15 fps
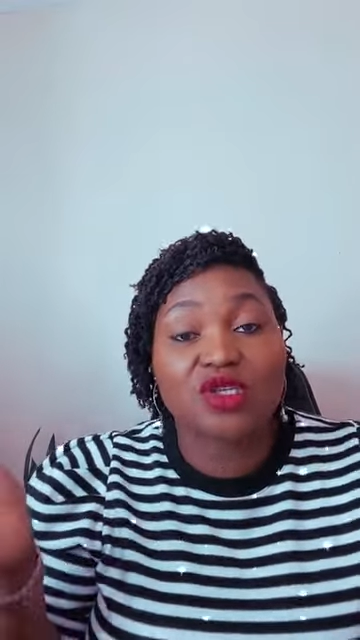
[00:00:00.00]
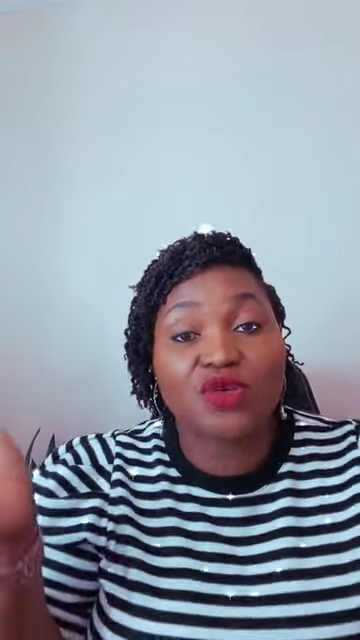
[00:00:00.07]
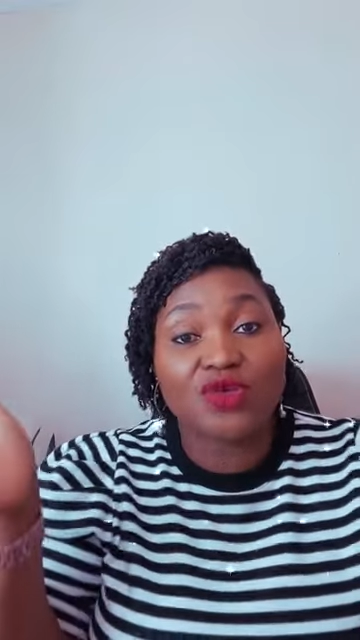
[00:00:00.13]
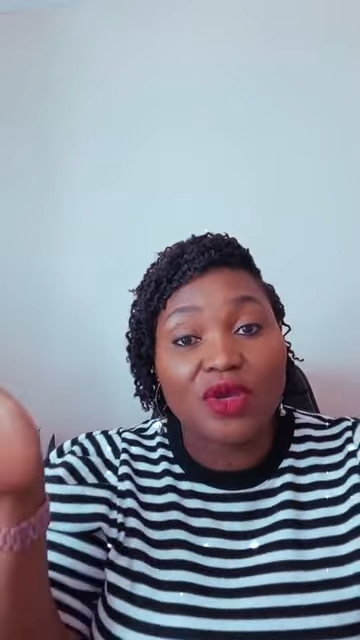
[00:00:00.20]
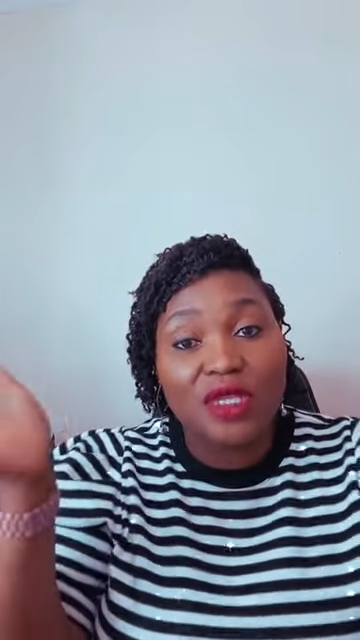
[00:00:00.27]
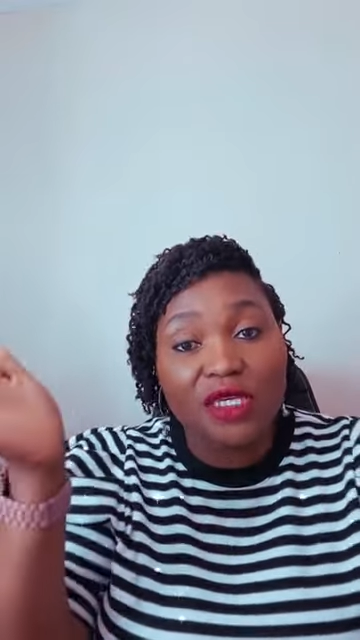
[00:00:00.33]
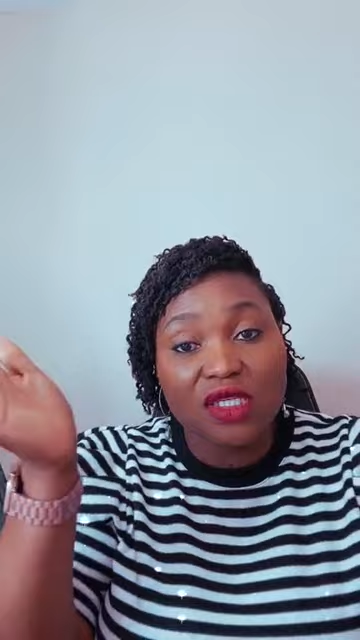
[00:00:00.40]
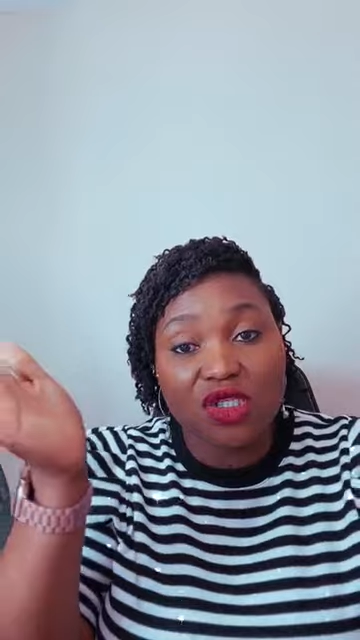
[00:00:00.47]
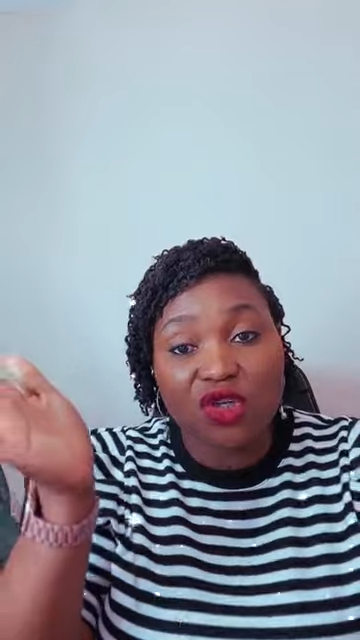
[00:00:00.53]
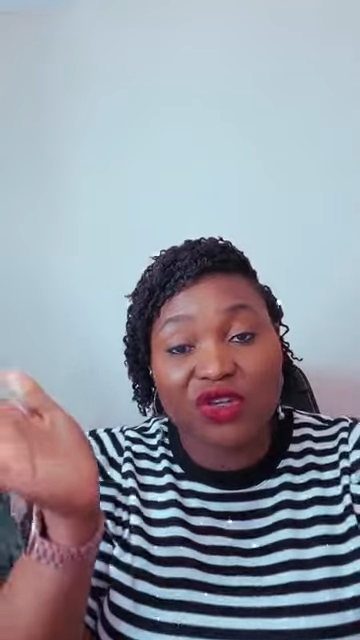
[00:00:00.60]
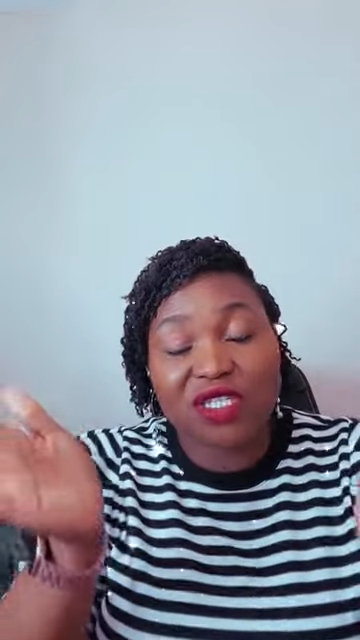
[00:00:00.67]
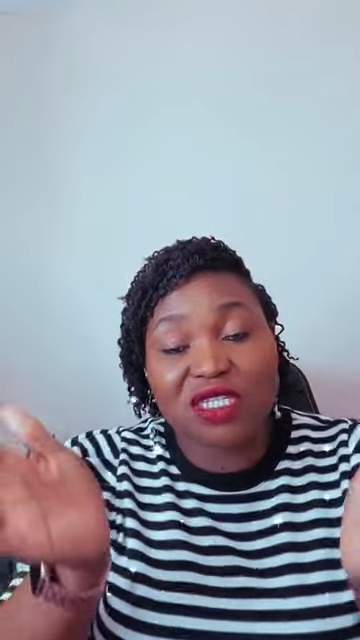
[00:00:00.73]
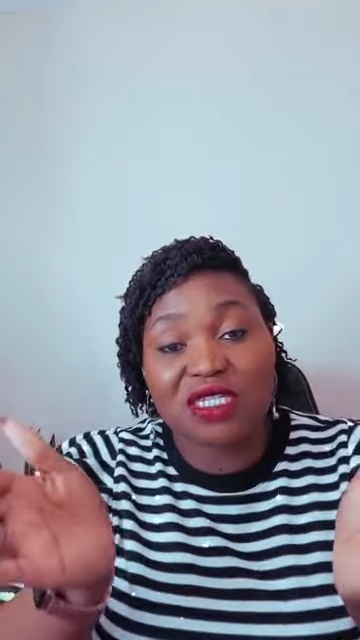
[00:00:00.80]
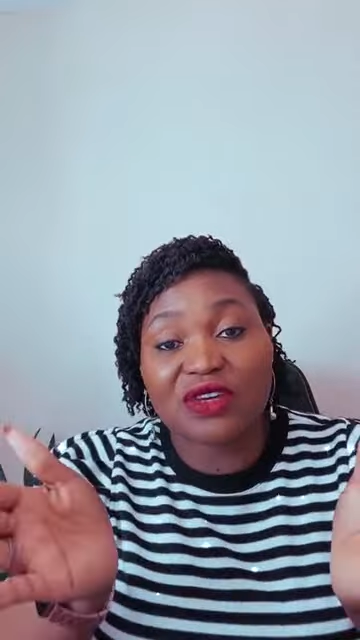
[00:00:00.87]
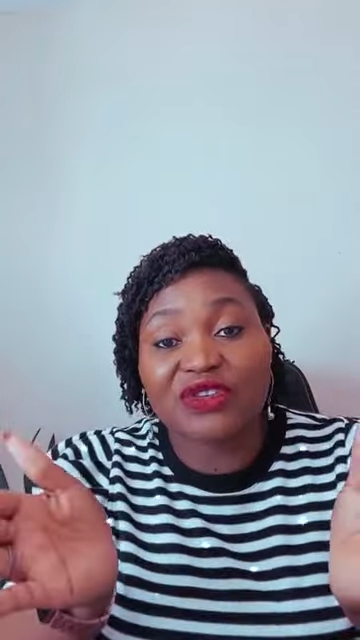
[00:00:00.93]

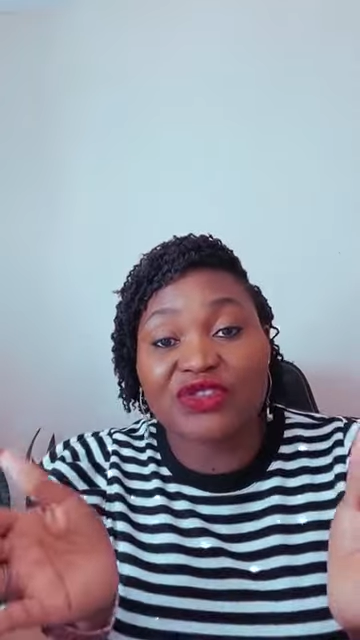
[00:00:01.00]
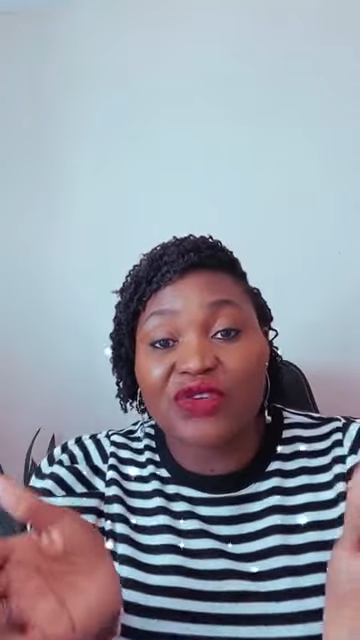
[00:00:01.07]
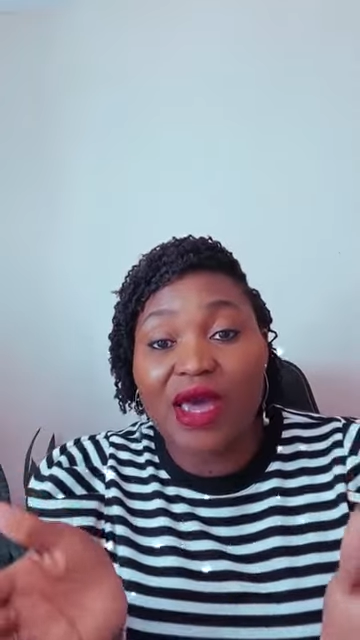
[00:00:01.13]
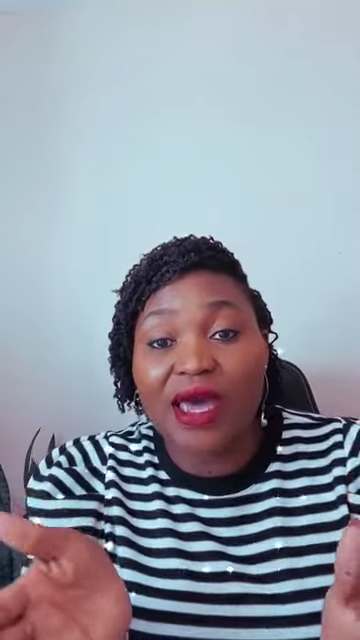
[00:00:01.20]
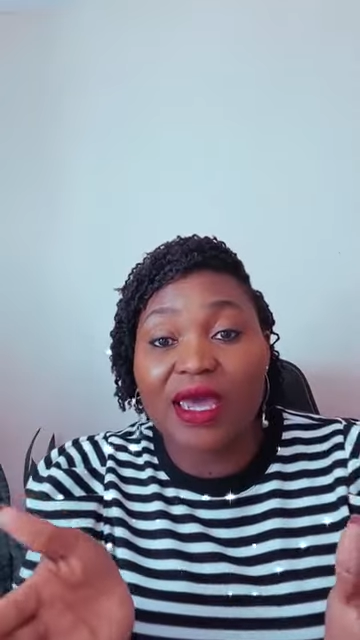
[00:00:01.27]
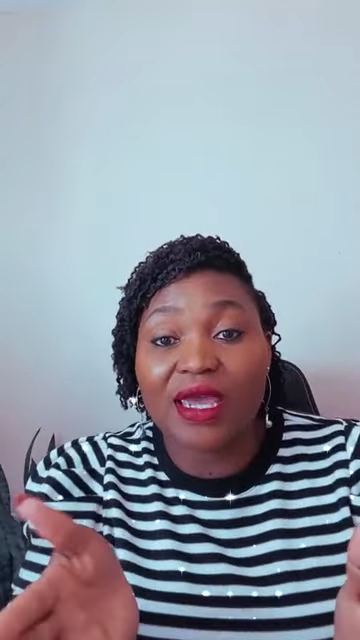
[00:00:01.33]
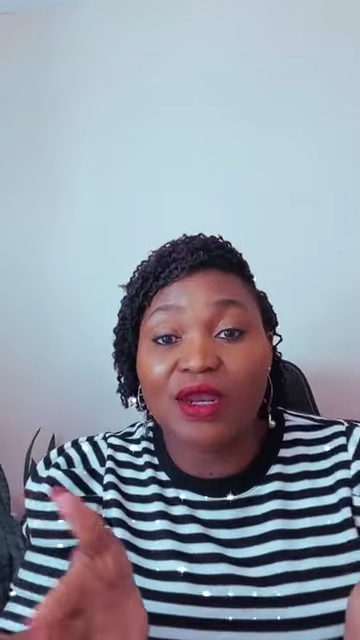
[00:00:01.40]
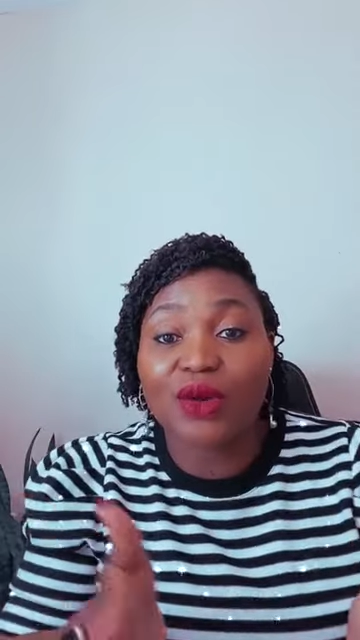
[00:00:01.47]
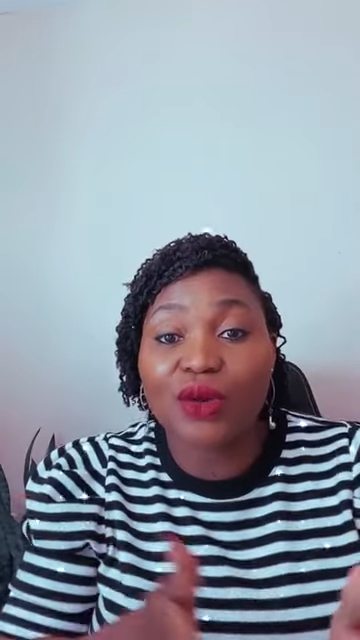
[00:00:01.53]
to define